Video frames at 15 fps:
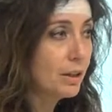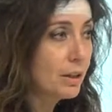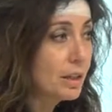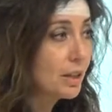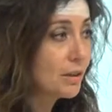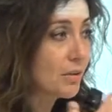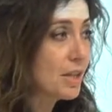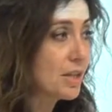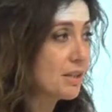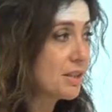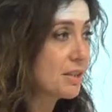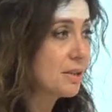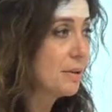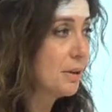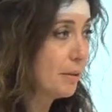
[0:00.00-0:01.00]

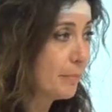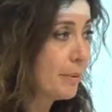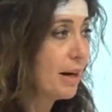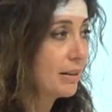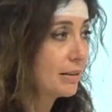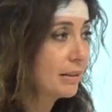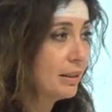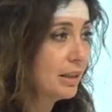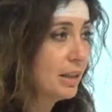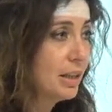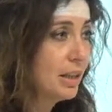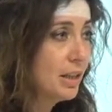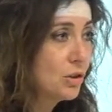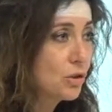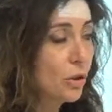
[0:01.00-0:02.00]
increases partly.
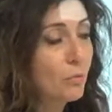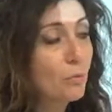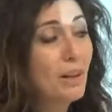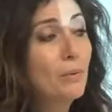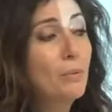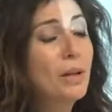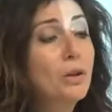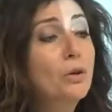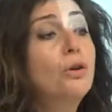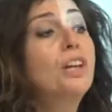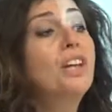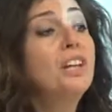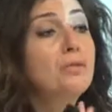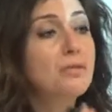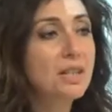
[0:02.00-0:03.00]
So where
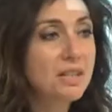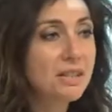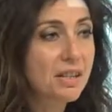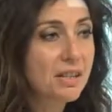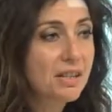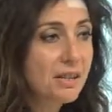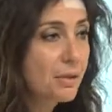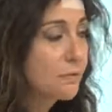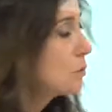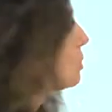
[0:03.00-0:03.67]
coherences, if